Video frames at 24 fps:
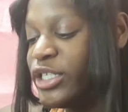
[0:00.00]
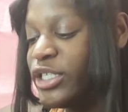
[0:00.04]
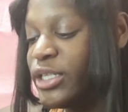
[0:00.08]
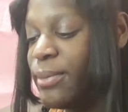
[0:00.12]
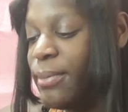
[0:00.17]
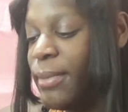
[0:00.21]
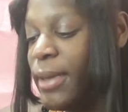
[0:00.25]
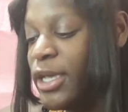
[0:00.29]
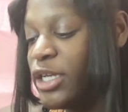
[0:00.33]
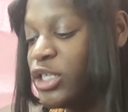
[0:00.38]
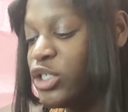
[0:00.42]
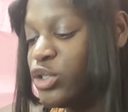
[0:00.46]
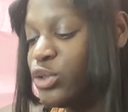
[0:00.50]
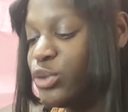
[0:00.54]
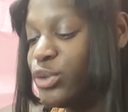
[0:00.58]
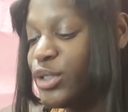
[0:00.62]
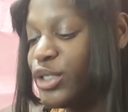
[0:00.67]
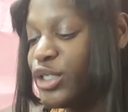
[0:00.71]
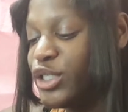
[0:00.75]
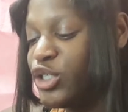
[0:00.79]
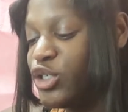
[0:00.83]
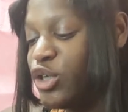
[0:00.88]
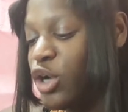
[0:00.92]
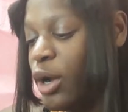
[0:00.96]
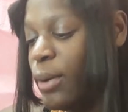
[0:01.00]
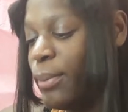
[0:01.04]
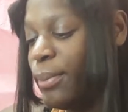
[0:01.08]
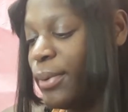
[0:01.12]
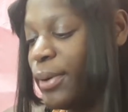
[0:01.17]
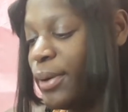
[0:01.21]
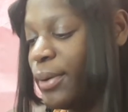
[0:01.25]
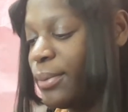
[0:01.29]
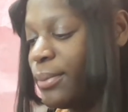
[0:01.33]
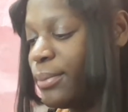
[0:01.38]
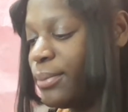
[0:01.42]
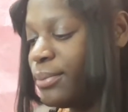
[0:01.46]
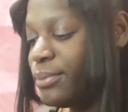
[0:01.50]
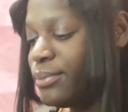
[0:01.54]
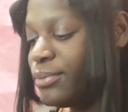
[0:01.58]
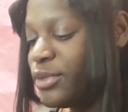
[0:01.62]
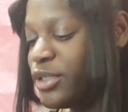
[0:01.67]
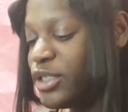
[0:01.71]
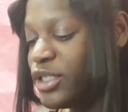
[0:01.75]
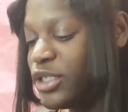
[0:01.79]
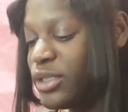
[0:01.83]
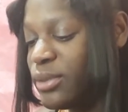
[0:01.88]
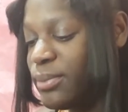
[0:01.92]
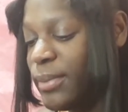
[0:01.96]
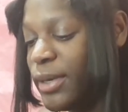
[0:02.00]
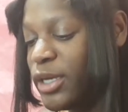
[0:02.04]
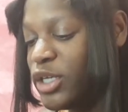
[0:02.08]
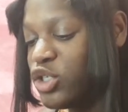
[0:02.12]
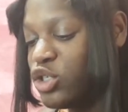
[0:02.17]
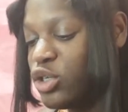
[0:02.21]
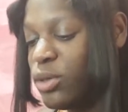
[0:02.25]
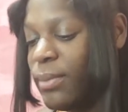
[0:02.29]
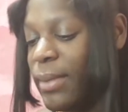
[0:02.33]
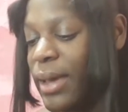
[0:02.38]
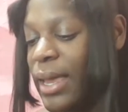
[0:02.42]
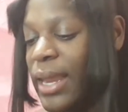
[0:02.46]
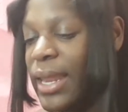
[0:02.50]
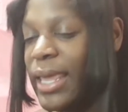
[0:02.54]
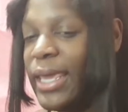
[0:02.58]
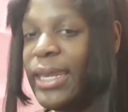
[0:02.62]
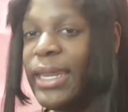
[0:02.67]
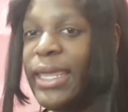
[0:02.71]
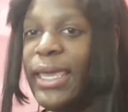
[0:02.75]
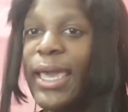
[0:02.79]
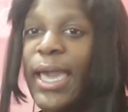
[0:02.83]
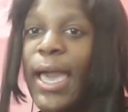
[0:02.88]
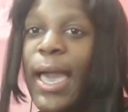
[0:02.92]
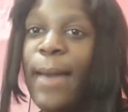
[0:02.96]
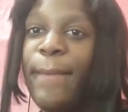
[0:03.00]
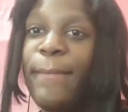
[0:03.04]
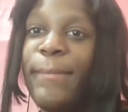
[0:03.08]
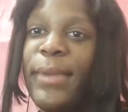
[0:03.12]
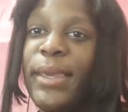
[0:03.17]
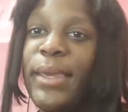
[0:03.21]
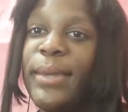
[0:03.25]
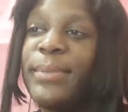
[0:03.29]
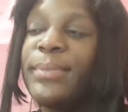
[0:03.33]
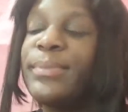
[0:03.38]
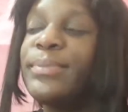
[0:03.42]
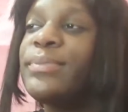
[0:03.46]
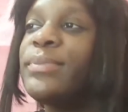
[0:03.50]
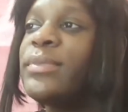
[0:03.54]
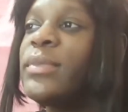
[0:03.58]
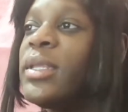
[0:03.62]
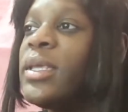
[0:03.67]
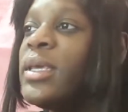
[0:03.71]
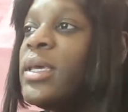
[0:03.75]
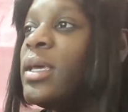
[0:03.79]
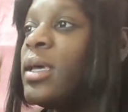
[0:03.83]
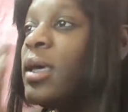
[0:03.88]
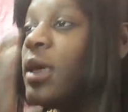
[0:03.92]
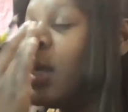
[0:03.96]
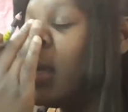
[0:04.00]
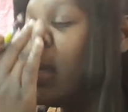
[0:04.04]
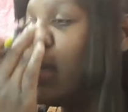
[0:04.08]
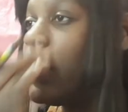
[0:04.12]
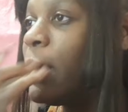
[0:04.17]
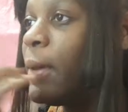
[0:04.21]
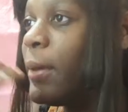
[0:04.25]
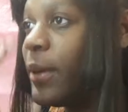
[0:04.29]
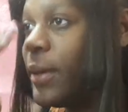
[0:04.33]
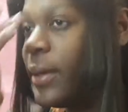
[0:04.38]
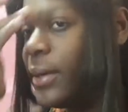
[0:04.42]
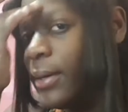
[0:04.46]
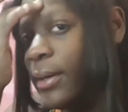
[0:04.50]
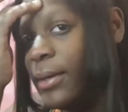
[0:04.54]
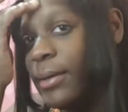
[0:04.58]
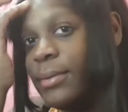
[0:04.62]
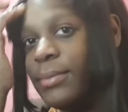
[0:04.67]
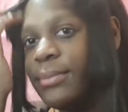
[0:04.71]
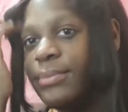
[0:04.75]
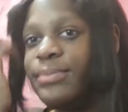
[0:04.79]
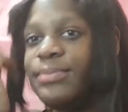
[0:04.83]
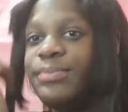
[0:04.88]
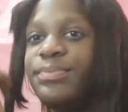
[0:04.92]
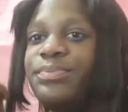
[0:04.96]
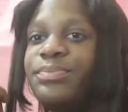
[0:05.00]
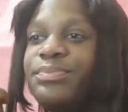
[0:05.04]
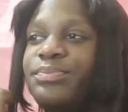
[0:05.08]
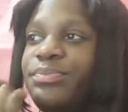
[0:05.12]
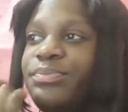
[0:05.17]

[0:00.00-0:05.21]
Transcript: to make sure it's sharpened. Just to make sure my lady got me. Yeah.